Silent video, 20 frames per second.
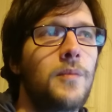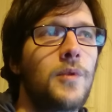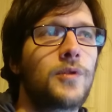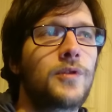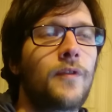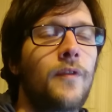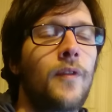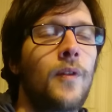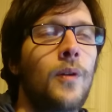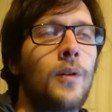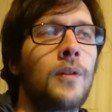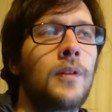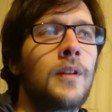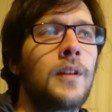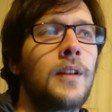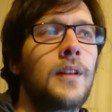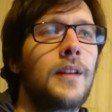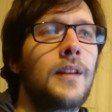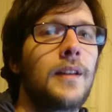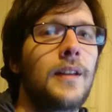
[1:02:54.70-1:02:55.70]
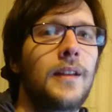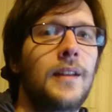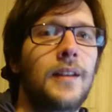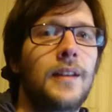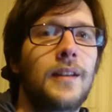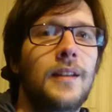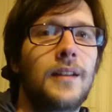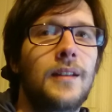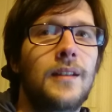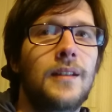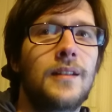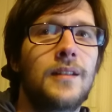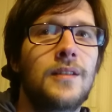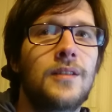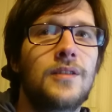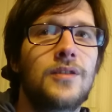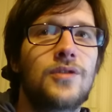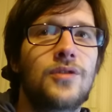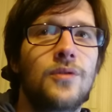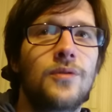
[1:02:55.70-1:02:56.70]
most of all uh,
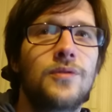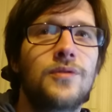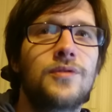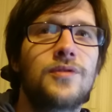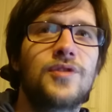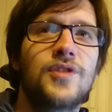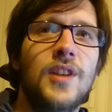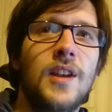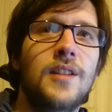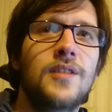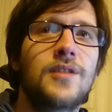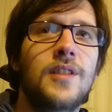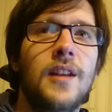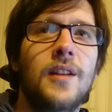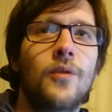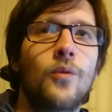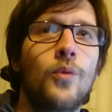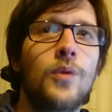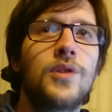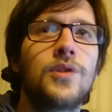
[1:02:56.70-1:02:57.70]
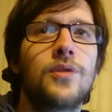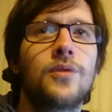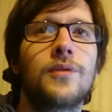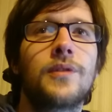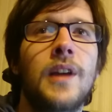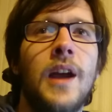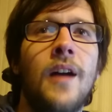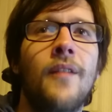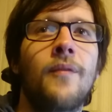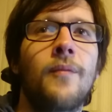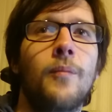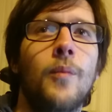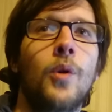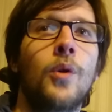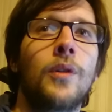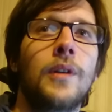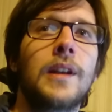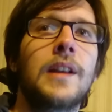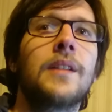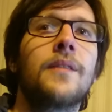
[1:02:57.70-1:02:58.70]
should change and we should have
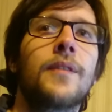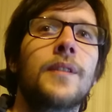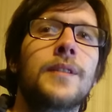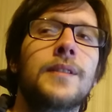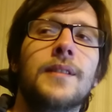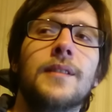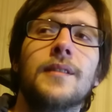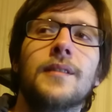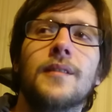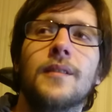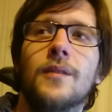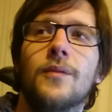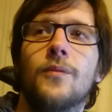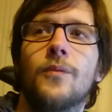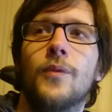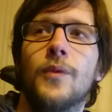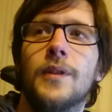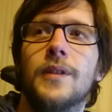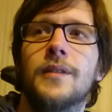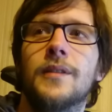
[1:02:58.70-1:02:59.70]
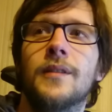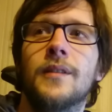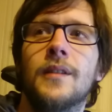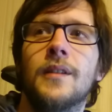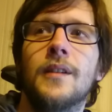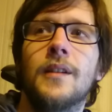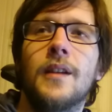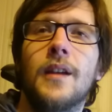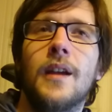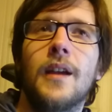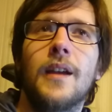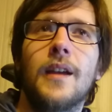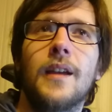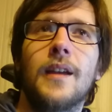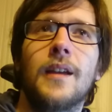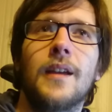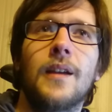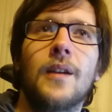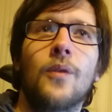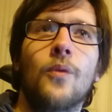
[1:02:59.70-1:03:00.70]
more liberties with
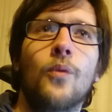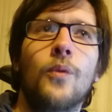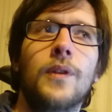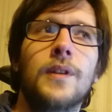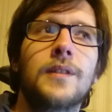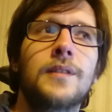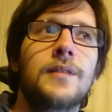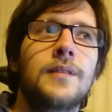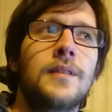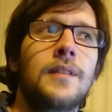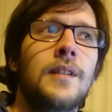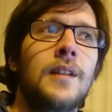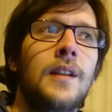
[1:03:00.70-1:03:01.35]
uh, with